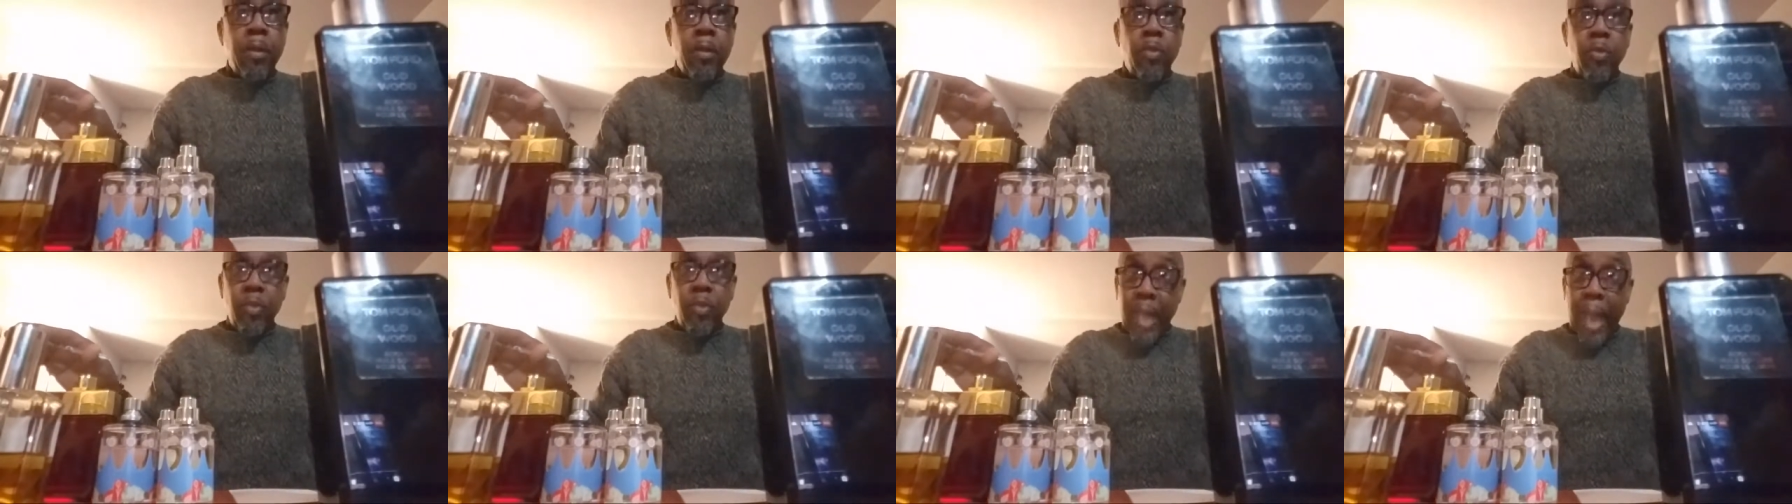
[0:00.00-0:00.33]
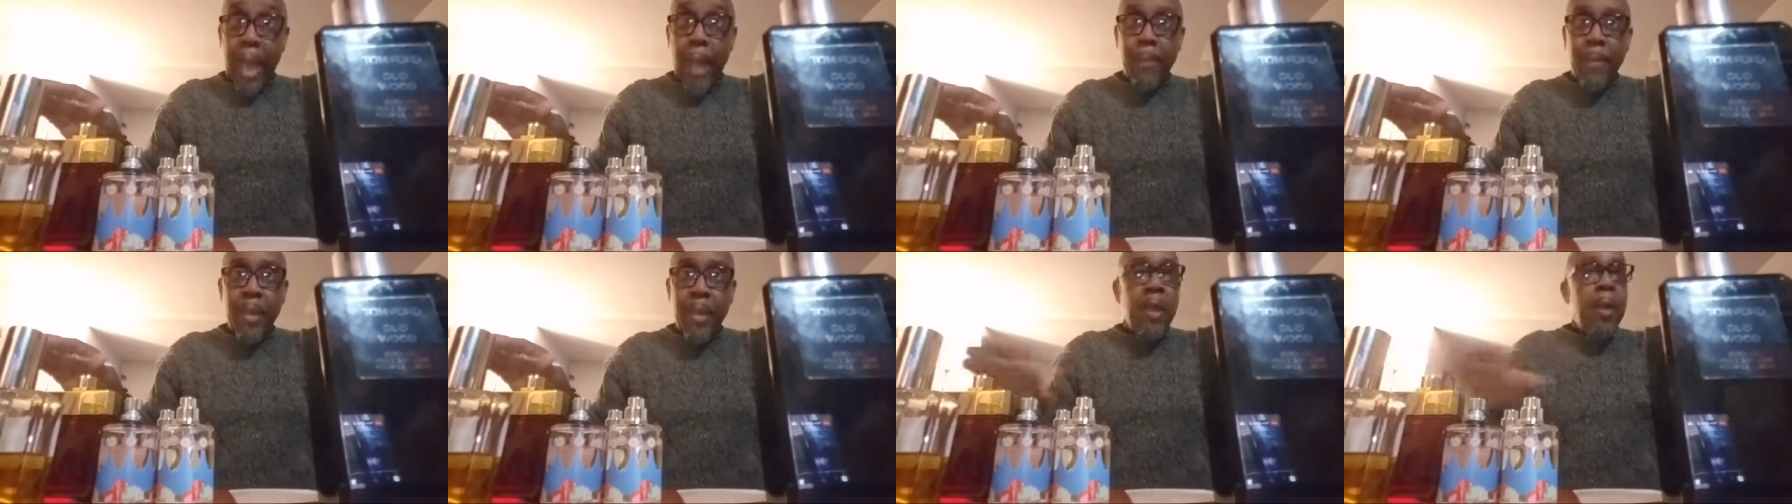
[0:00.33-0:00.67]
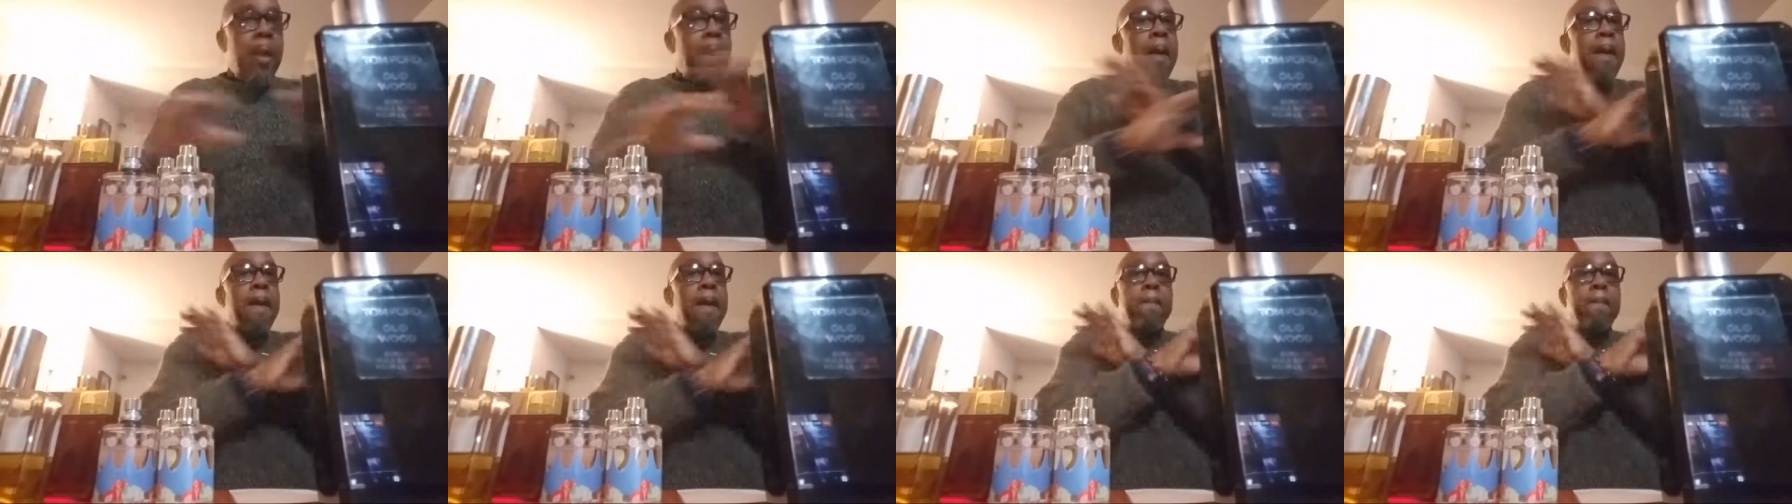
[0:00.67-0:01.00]
You got me?
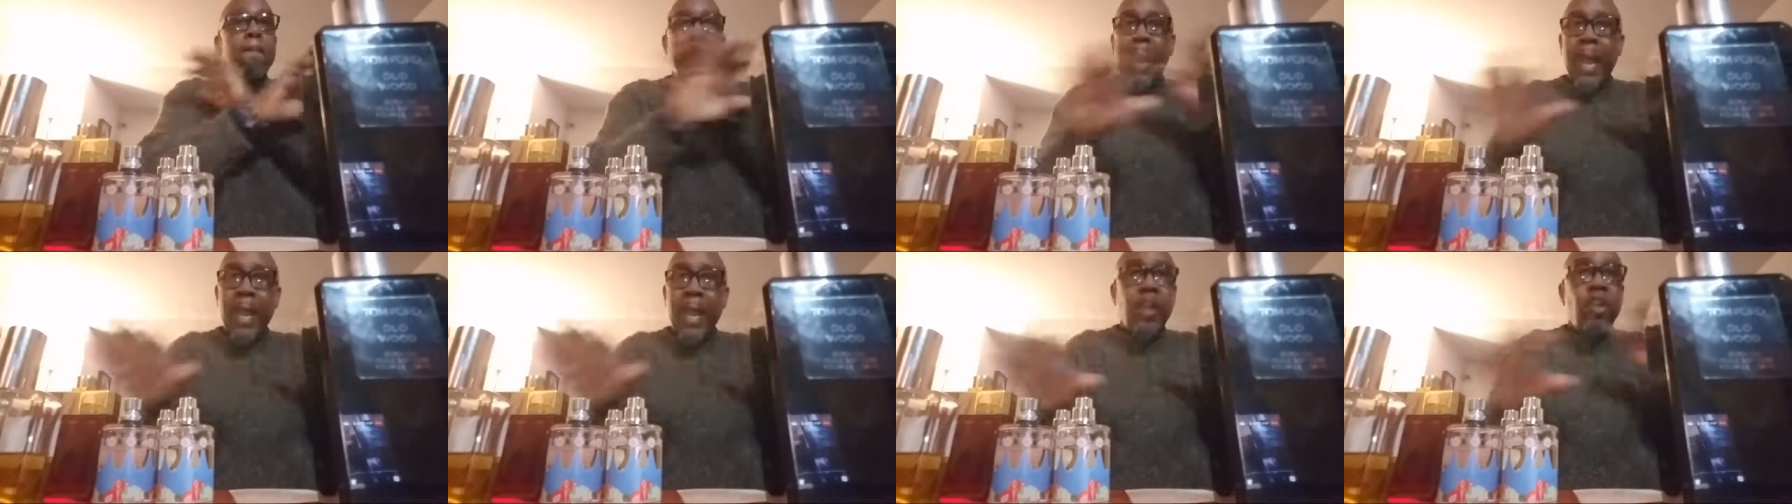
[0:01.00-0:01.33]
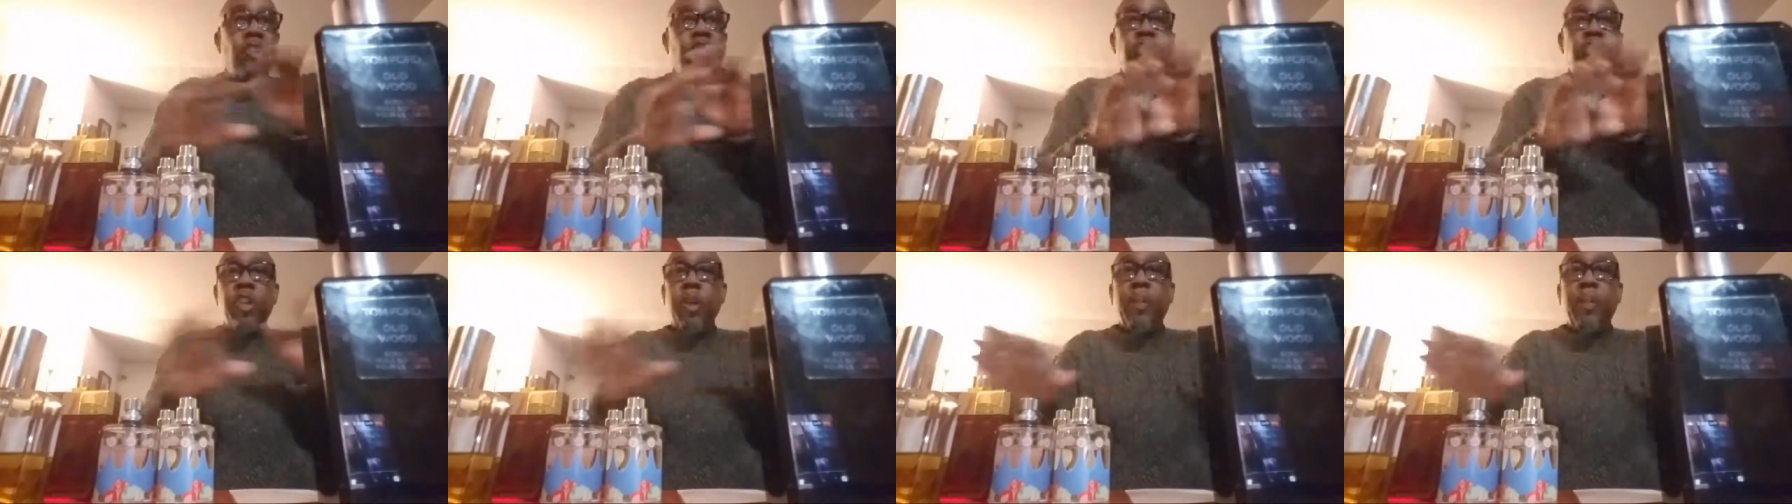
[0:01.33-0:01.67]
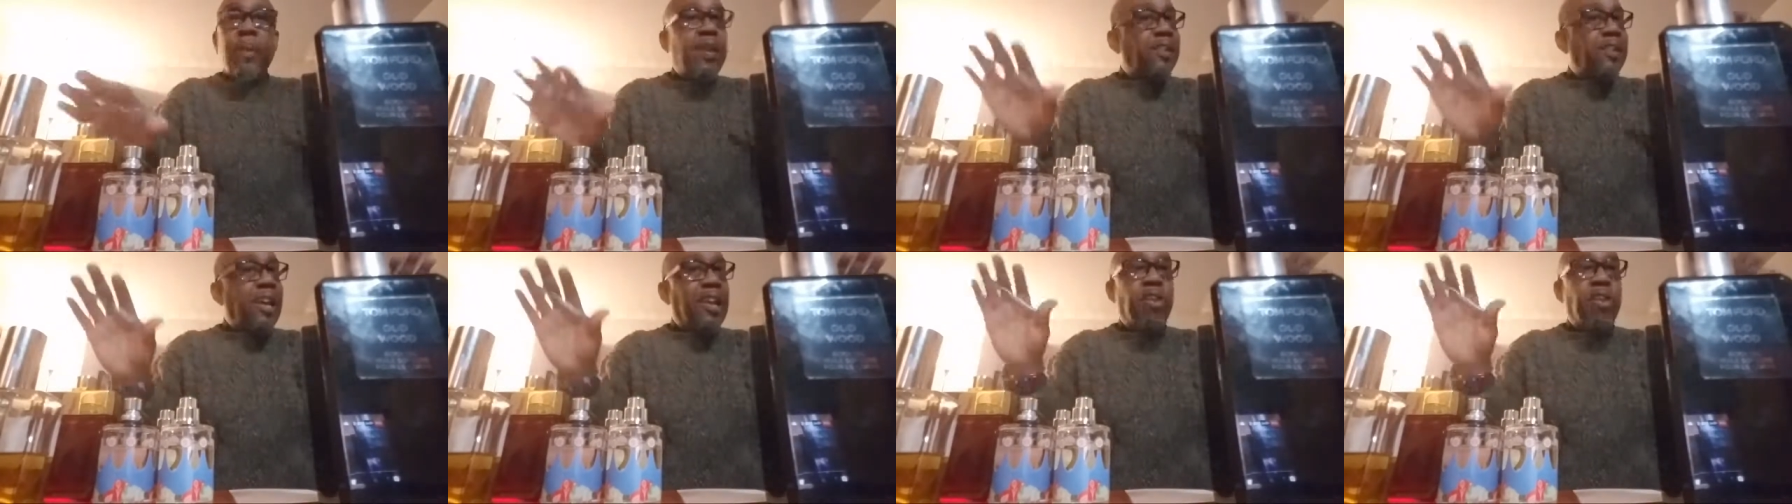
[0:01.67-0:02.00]
Minus shipping
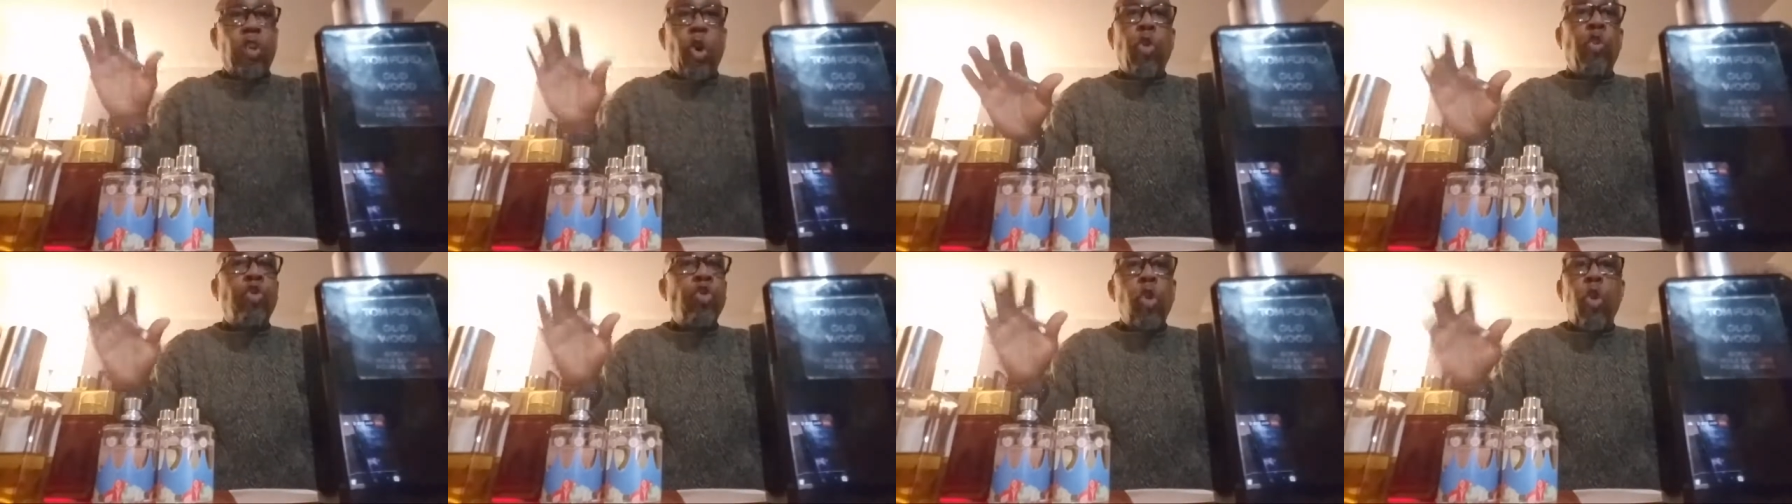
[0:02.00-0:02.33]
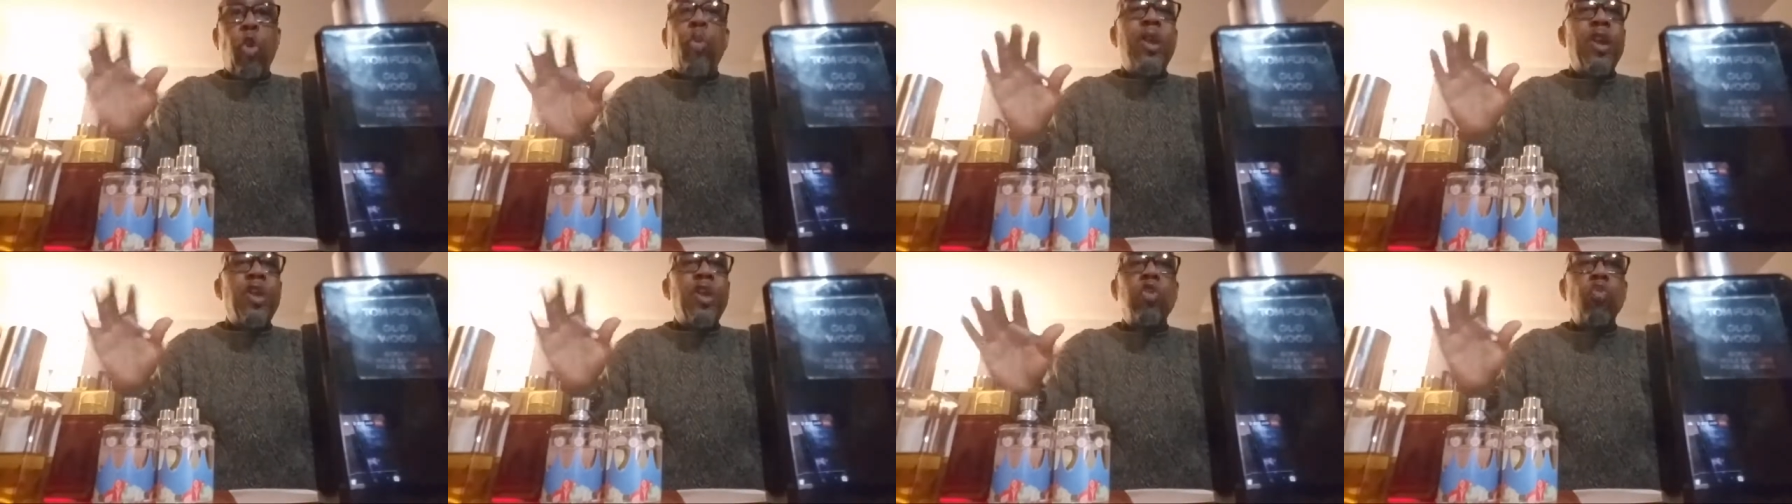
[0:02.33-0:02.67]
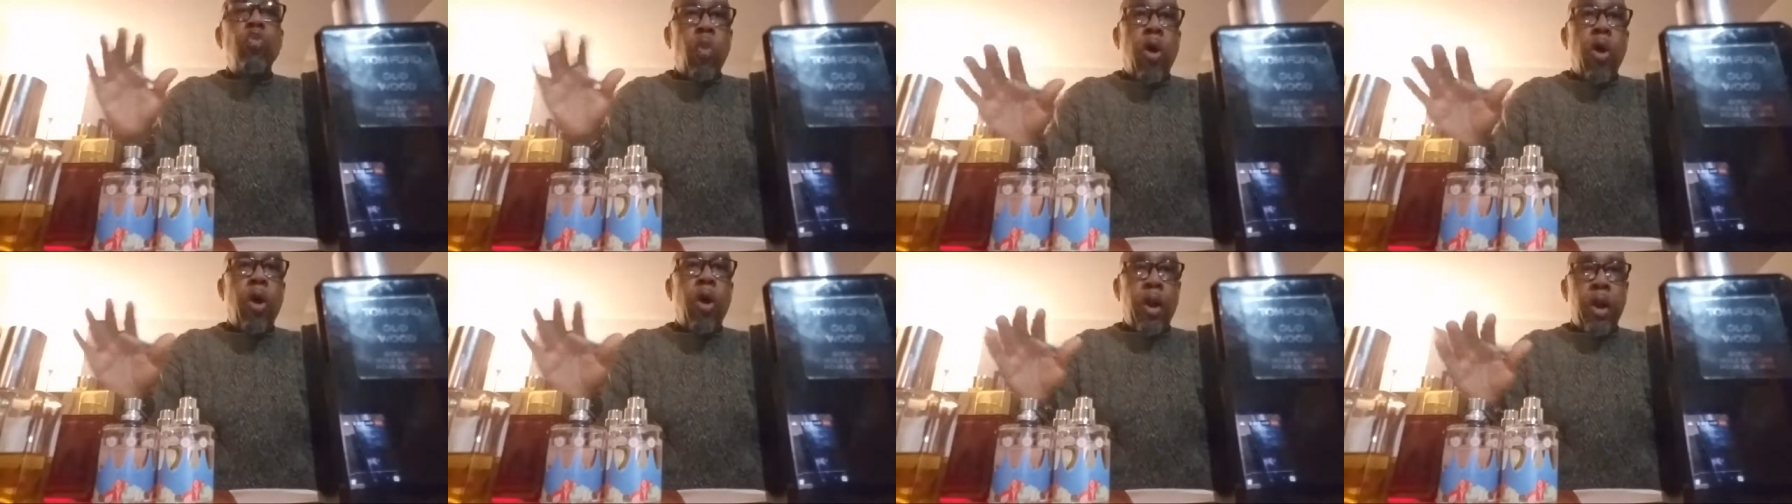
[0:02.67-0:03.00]
because I don't know where
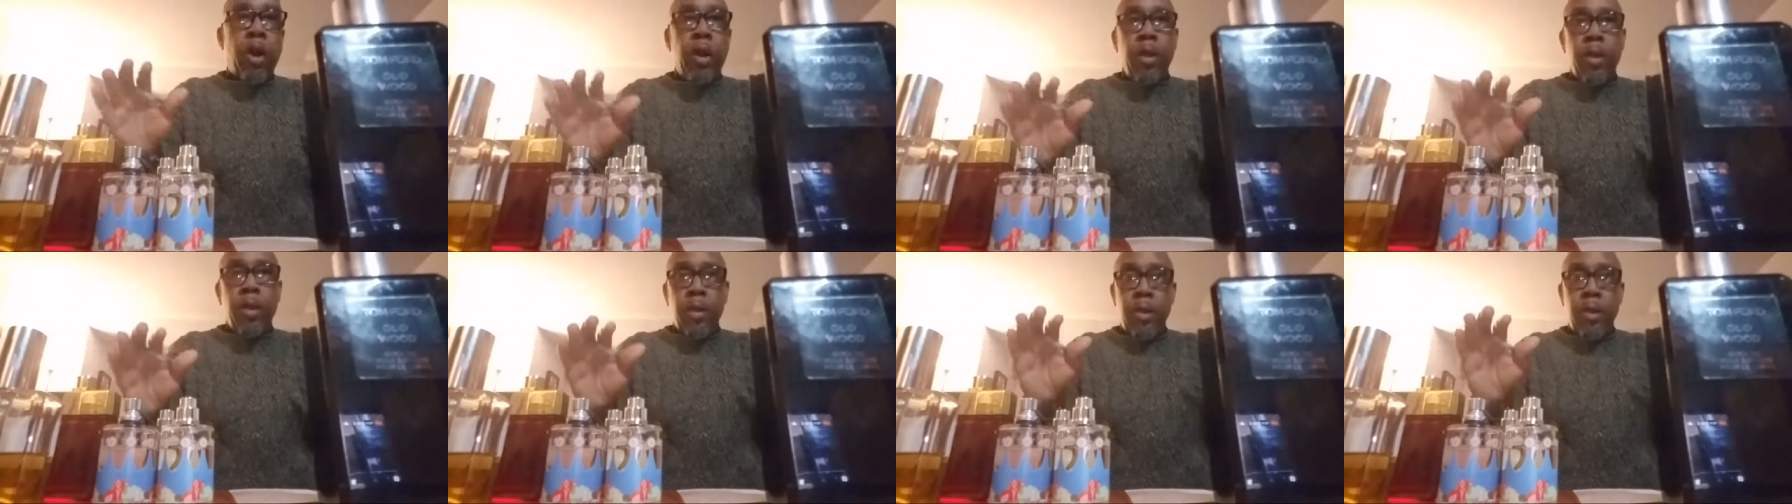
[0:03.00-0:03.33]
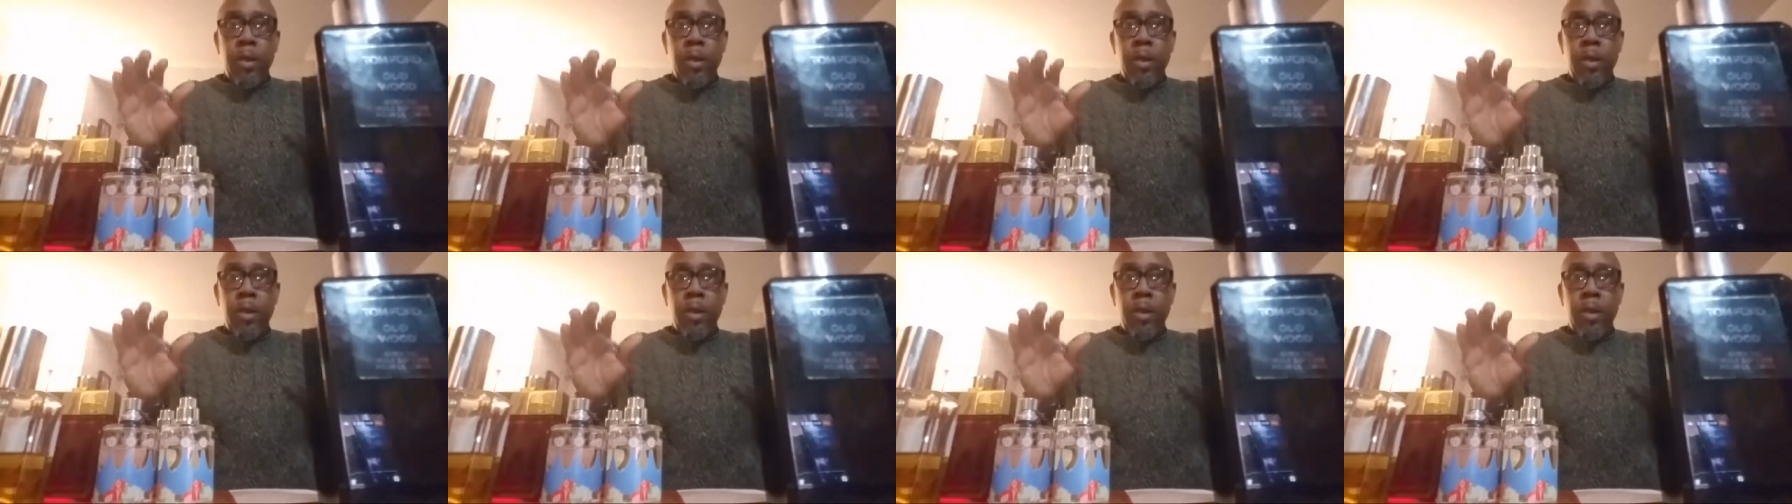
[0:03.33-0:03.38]
you are.